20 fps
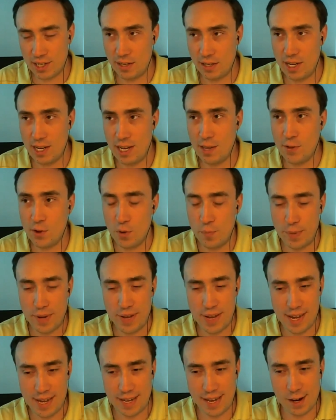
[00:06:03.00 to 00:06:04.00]
it can either
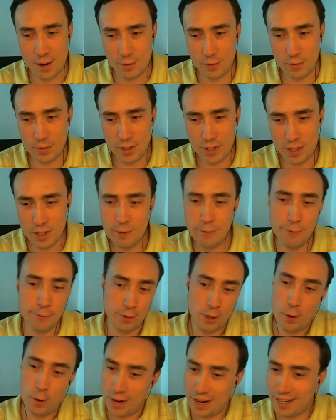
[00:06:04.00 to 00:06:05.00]
be kind of
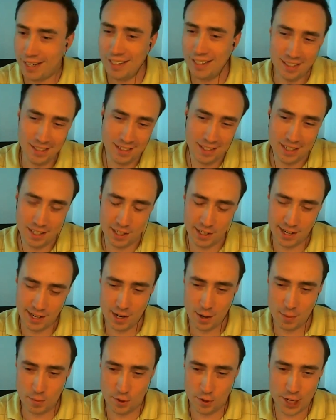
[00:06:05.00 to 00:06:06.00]
floating in a,
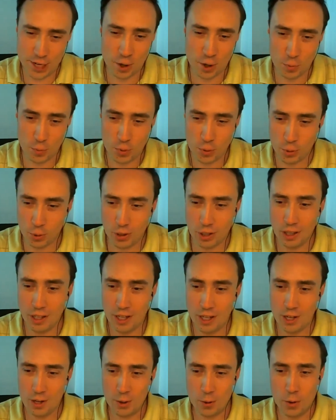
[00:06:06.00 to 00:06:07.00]
in a general pool,